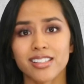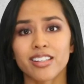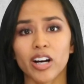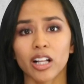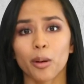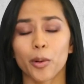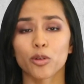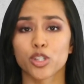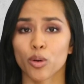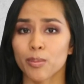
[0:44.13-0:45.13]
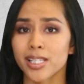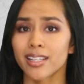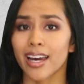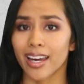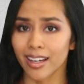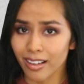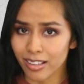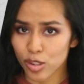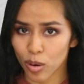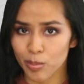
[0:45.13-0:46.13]
to develop both scripted and
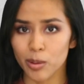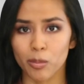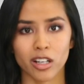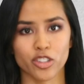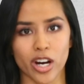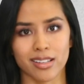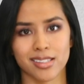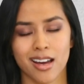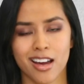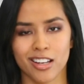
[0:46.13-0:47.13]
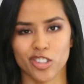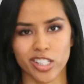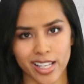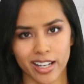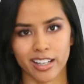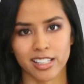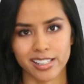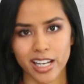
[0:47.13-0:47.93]
unscripted projects. She said in a